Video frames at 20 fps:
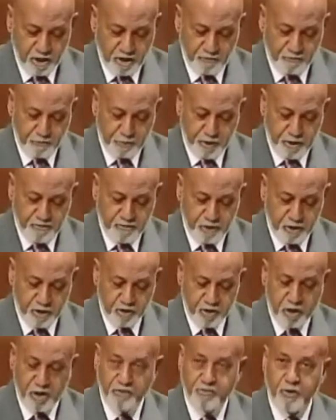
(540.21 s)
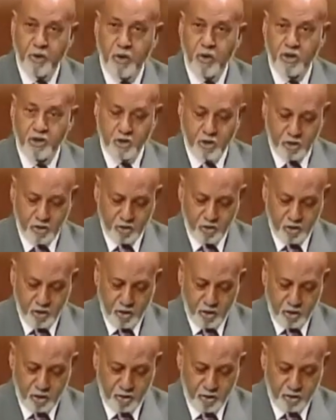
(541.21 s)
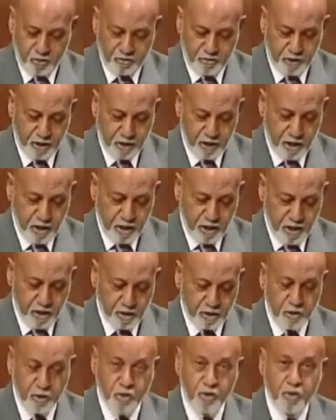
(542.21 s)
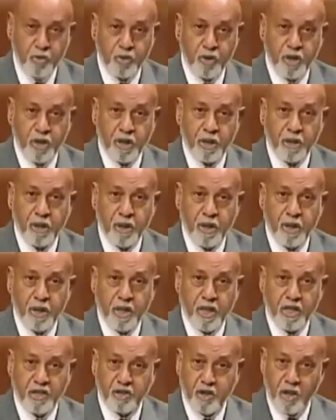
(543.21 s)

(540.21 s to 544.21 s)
have previously voiced concern over, including H.R.